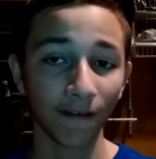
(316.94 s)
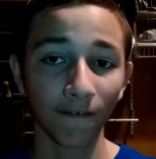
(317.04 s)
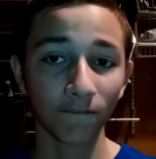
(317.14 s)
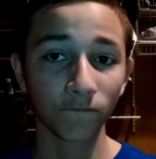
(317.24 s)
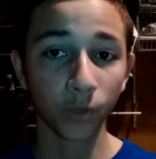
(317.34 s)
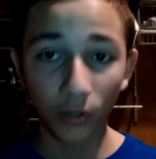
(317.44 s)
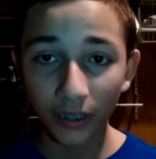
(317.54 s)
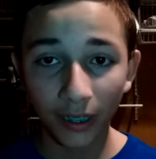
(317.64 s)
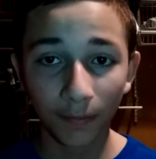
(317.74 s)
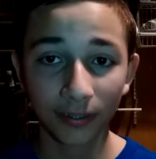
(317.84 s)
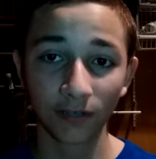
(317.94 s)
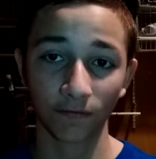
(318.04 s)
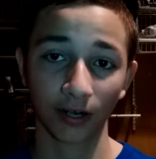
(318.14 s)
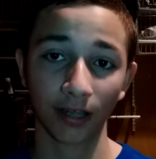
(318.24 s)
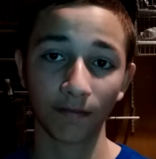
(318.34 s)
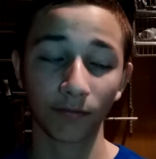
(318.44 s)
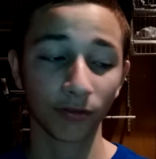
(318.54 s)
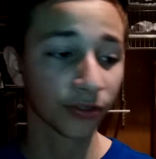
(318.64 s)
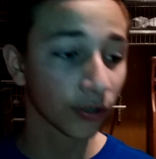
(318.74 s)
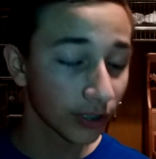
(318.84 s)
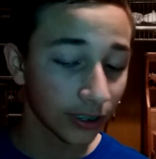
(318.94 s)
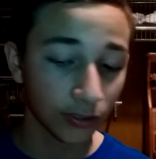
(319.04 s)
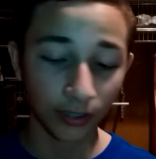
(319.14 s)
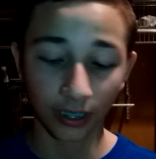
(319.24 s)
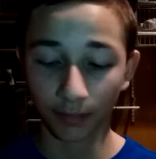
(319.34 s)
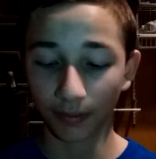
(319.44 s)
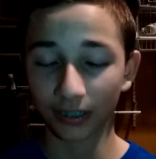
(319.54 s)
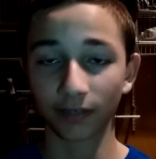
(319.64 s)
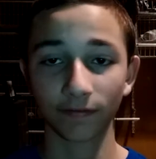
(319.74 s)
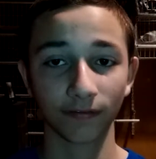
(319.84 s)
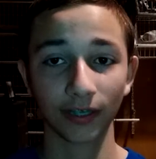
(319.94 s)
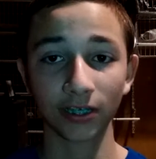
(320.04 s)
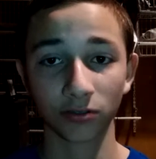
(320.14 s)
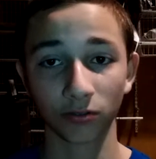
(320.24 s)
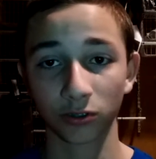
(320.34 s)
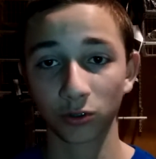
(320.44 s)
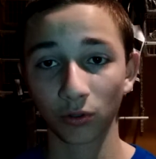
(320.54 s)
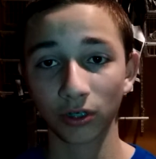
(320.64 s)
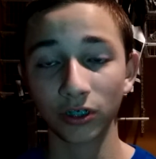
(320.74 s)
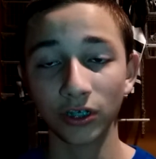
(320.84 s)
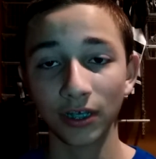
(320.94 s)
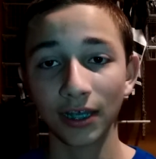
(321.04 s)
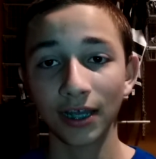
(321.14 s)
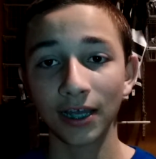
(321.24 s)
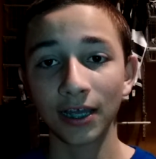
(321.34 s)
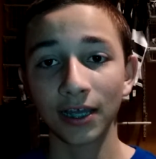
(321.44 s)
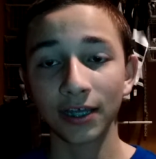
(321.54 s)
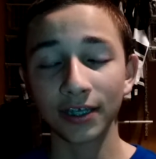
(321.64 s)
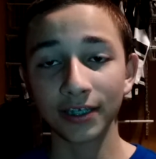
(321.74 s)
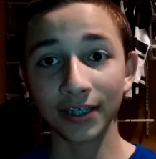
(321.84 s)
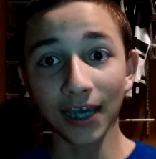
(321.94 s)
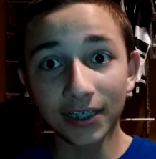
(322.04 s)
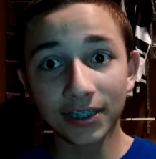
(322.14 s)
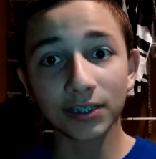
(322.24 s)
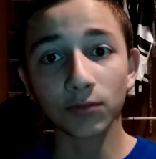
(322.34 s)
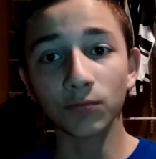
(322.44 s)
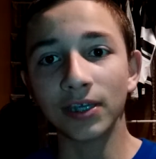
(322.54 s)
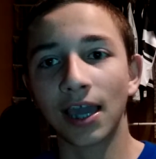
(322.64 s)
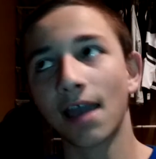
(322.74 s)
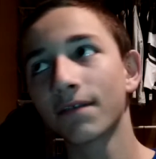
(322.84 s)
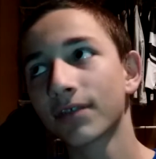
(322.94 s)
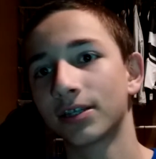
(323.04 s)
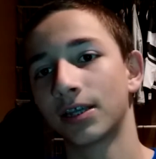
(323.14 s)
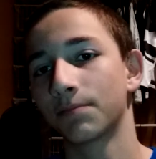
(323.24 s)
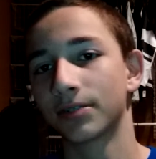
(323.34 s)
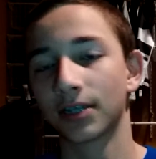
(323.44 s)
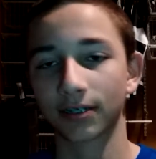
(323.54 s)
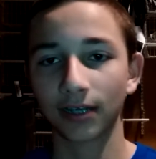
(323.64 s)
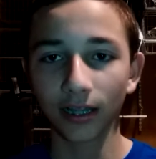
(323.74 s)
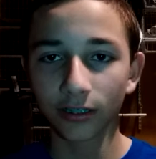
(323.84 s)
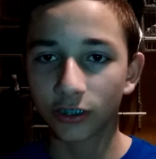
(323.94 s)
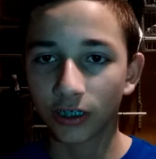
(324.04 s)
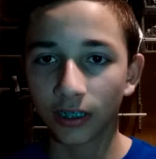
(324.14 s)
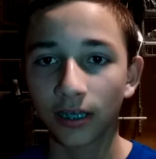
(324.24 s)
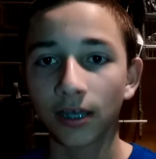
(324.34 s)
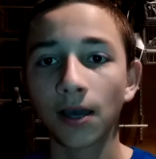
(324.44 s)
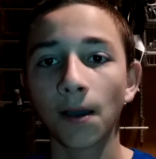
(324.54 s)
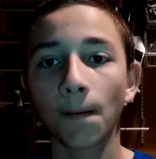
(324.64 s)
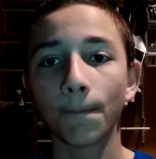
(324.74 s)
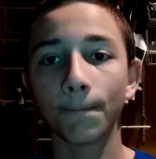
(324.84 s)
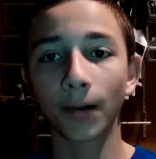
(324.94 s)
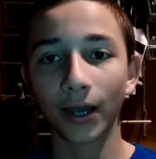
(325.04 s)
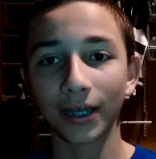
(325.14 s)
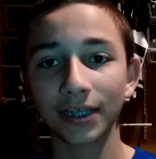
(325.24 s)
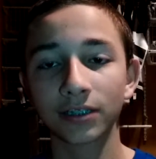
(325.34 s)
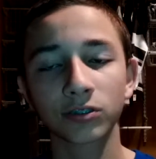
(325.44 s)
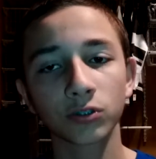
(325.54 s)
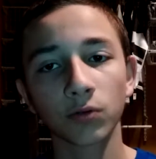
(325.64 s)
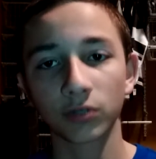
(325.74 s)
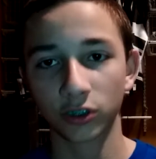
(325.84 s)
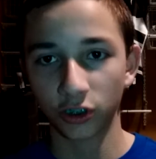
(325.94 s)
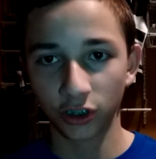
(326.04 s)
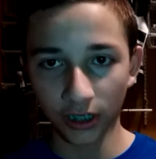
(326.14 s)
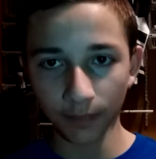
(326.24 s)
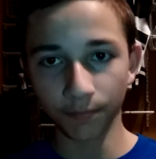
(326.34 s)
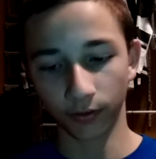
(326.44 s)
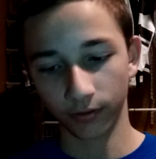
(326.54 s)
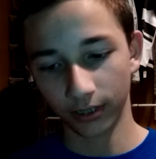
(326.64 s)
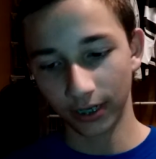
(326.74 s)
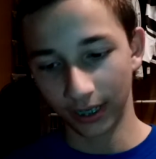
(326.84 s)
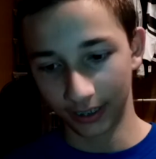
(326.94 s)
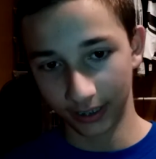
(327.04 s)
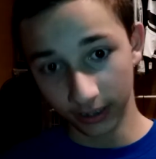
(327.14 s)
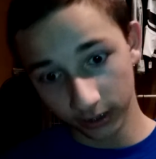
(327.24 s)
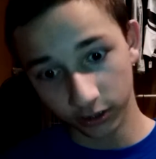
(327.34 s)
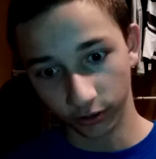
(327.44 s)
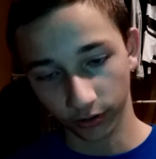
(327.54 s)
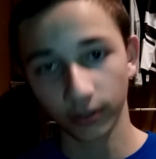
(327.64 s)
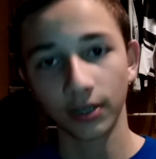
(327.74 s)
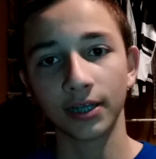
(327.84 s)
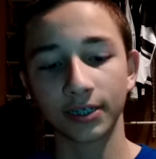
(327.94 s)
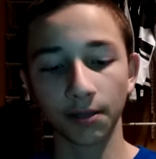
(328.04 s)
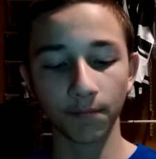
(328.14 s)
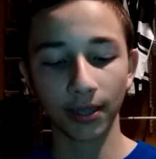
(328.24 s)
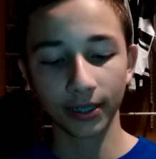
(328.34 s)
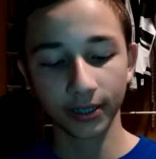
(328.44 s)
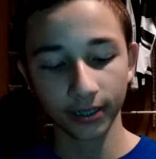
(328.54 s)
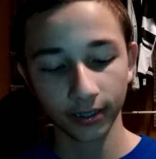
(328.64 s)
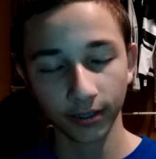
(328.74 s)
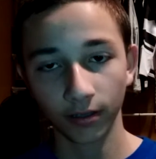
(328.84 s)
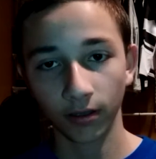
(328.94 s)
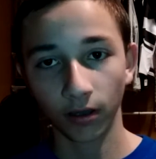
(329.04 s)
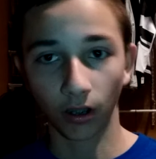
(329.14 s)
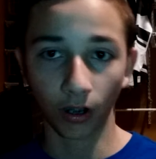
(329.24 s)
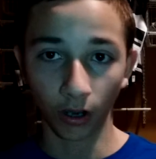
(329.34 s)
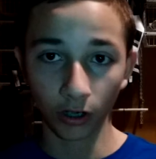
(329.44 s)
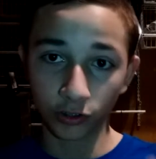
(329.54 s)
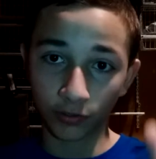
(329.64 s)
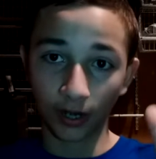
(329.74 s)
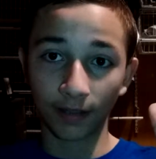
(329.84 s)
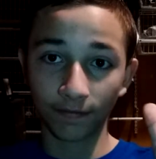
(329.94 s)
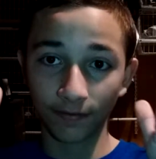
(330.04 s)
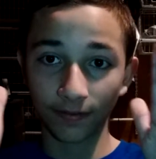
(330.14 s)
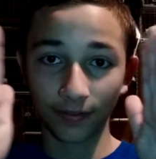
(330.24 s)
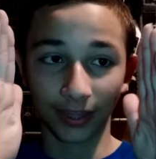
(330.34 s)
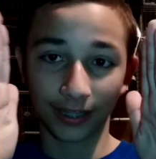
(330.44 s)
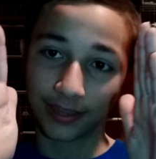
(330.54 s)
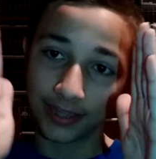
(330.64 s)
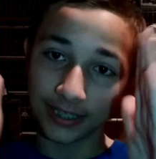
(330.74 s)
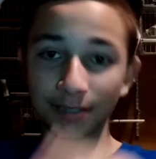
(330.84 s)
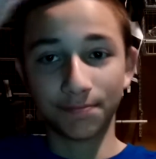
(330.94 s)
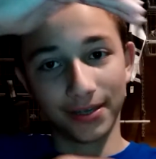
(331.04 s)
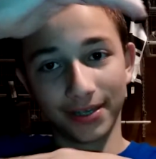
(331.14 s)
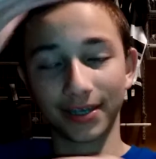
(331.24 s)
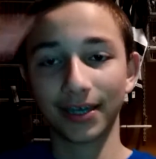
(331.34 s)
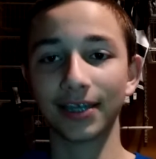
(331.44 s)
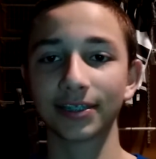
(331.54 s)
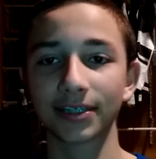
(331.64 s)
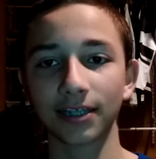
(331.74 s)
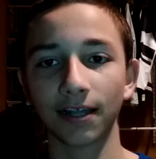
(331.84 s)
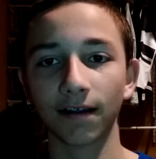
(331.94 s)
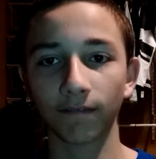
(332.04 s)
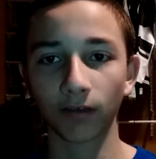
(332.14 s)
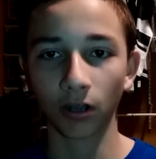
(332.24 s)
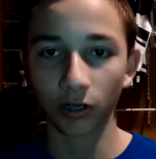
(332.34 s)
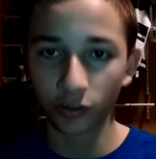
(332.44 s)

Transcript: 4 gigabytes of RAM, 32 gigabytes of internal storage, yes, we have that type of technology, but it's so much cheaper and easier to make a hard drive like this big instead of a hard